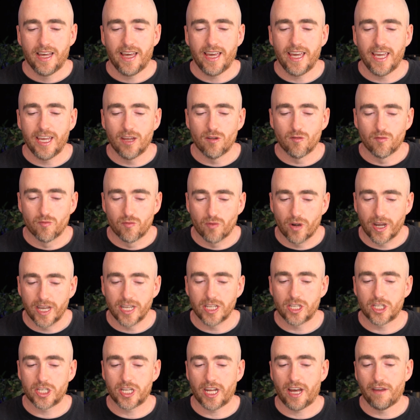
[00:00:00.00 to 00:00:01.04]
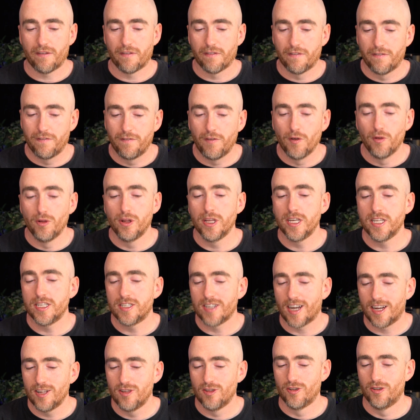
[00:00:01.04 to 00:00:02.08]
it reached a fully
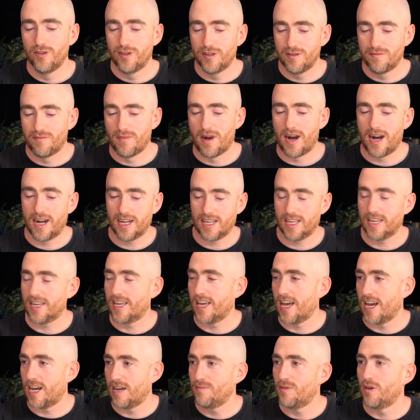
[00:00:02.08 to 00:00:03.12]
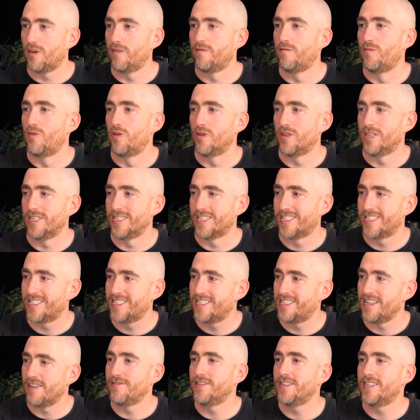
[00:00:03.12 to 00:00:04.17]
diluted market cap of more than
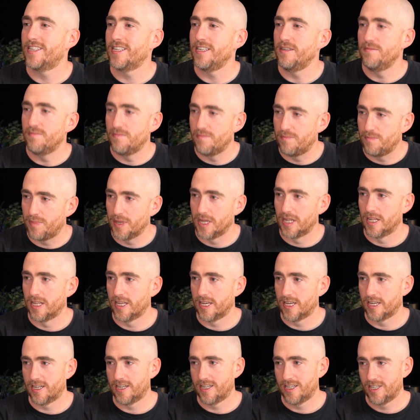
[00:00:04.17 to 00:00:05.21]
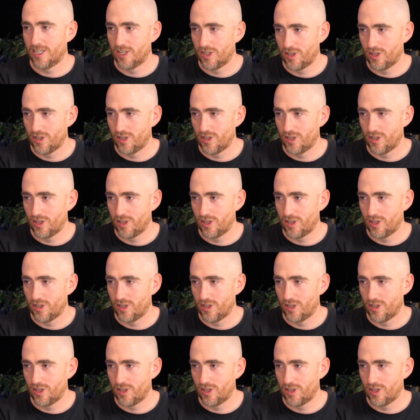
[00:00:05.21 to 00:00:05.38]
$70 billion.